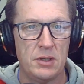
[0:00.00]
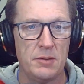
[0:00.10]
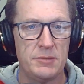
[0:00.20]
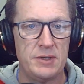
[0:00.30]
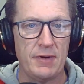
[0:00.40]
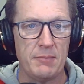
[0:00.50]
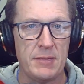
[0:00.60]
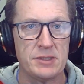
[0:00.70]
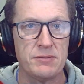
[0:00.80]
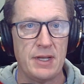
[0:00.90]
Let me see if I can
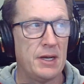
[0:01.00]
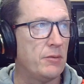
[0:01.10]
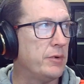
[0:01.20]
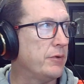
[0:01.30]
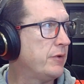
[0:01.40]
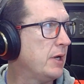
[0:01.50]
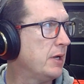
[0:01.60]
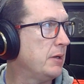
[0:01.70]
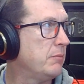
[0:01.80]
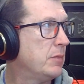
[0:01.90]
mess with that in real
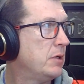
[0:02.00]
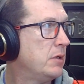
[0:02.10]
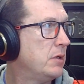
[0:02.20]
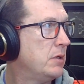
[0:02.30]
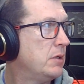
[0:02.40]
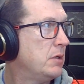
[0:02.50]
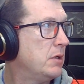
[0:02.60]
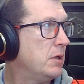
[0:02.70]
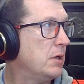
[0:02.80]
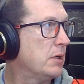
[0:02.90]
time.
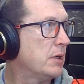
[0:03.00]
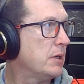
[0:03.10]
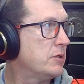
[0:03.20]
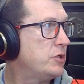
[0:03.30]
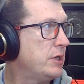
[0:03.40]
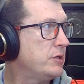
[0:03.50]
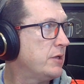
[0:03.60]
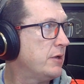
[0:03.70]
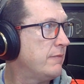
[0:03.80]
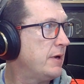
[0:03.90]
I got to change
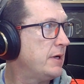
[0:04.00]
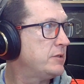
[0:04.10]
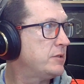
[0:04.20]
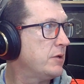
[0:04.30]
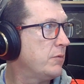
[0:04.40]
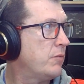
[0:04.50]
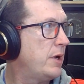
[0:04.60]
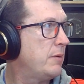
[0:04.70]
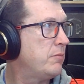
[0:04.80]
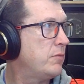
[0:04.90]
the device to
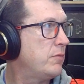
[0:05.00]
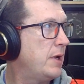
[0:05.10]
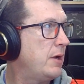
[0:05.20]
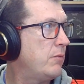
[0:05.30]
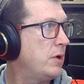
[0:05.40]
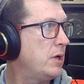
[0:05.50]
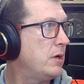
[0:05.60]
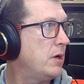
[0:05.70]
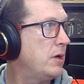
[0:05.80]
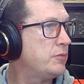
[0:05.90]
the that one,
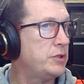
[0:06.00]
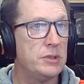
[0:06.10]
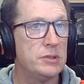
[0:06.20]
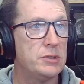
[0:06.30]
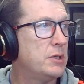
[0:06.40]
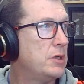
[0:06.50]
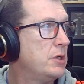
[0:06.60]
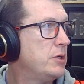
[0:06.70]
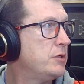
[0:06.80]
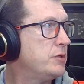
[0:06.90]
options.
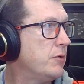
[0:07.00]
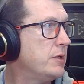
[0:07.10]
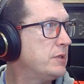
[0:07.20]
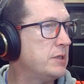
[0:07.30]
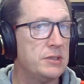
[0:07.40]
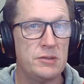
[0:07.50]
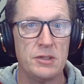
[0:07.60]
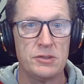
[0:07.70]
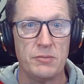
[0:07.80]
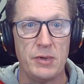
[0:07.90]
So this
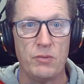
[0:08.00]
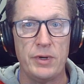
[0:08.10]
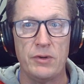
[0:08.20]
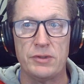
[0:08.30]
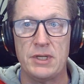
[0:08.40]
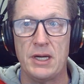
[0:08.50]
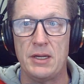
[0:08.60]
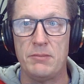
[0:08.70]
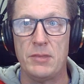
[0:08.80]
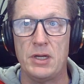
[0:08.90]
will be
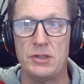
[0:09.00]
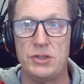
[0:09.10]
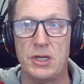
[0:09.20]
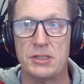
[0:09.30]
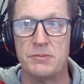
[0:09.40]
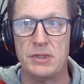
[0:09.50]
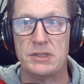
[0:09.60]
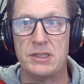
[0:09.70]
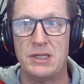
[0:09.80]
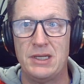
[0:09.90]
real-time
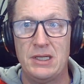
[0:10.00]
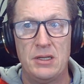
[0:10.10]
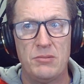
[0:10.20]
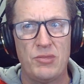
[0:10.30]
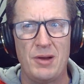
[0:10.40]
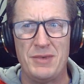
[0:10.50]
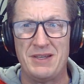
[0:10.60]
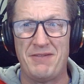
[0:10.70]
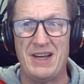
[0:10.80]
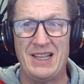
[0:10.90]
adjustments. Problem is,
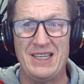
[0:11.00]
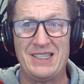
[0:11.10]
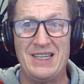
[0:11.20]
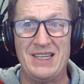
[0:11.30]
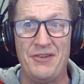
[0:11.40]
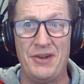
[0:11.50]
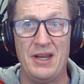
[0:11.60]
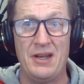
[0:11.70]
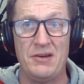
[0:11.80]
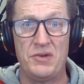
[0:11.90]
I've got this dialed
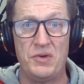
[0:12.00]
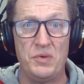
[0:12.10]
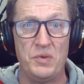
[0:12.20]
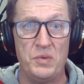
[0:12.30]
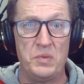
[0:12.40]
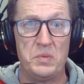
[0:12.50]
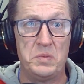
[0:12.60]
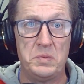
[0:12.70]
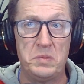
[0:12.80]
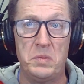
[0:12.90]
in to
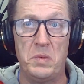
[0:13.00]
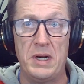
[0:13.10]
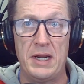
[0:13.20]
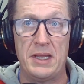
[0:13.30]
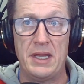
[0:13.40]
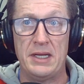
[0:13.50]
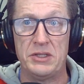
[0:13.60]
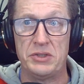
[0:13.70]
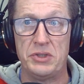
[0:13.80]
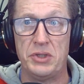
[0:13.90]
what I think
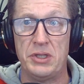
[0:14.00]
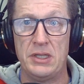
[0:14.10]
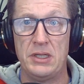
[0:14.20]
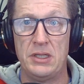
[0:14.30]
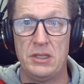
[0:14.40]
is good.